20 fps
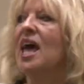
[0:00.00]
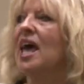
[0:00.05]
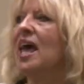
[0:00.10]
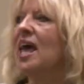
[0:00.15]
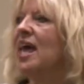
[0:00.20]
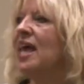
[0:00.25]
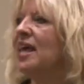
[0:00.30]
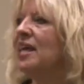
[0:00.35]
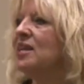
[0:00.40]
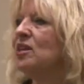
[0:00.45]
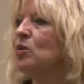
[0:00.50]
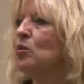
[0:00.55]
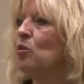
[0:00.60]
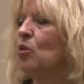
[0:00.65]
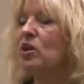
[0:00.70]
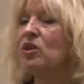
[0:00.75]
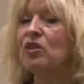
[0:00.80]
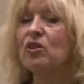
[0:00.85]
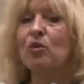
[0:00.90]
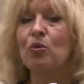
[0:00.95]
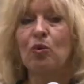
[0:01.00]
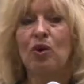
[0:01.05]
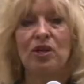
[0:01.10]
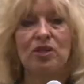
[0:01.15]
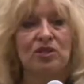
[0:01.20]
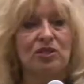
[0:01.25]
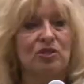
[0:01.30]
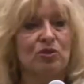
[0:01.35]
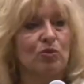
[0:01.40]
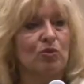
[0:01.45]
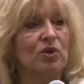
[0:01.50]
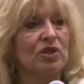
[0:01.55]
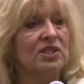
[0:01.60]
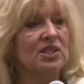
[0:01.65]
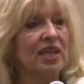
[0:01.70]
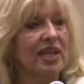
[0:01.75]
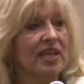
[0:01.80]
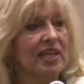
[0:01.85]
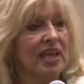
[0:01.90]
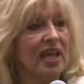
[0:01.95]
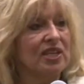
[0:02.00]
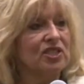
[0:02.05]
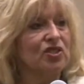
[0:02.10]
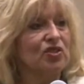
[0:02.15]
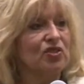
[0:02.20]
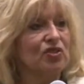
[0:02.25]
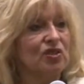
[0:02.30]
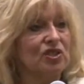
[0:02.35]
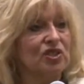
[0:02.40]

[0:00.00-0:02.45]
and one of the ones was Lancaster